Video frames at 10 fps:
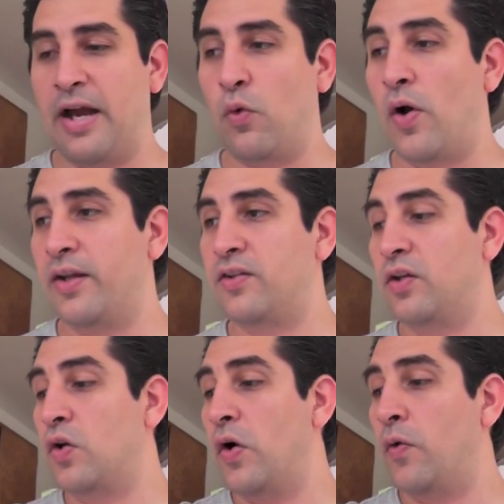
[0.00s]
I wanted to
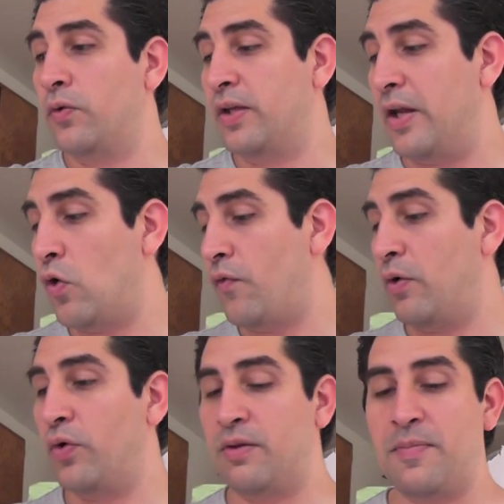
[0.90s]
get over
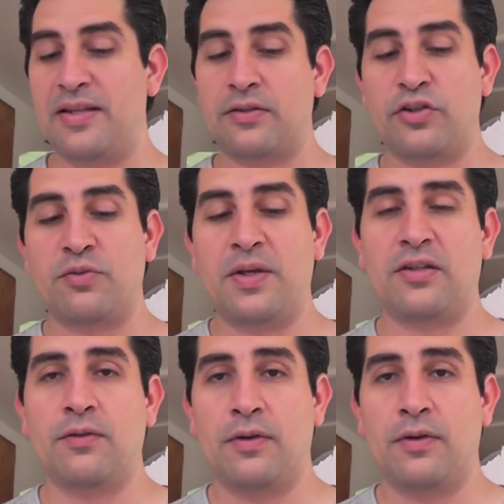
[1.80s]
with the Messerschmitt